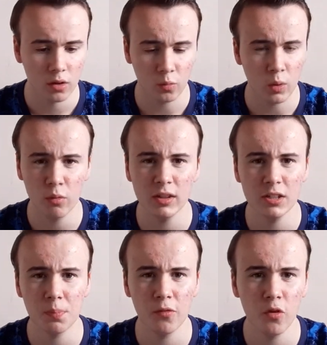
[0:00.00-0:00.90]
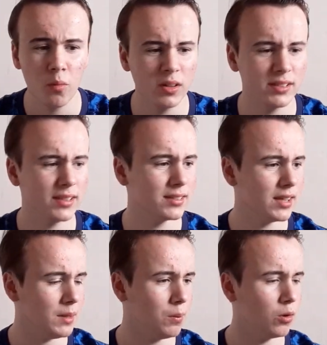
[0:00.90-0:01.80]
Will these performances
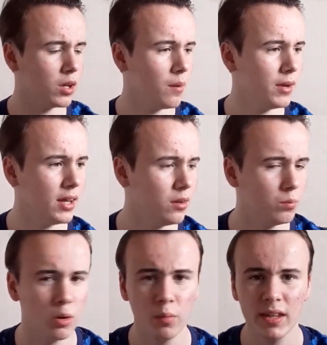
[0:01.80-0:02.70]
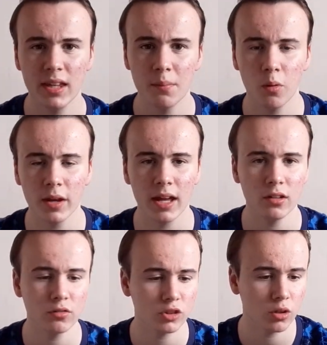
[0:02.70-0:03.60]
keep on coming in and will we keep on getting
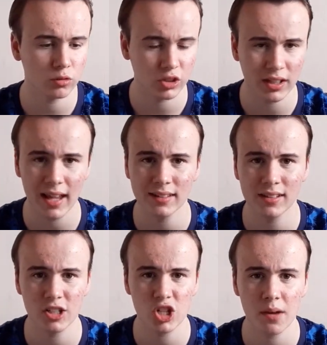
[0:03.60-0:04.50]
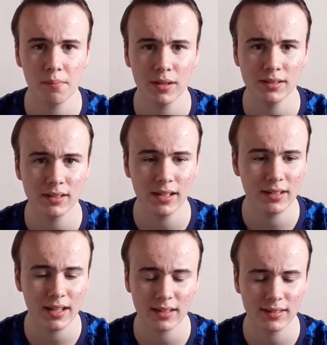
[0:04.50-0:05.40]
the results to get into the Champions
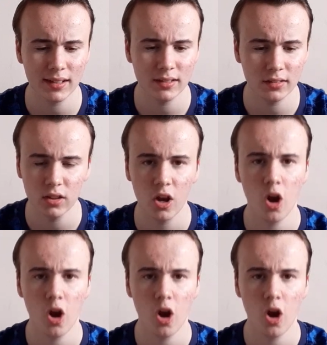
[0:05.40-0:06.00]
League next season?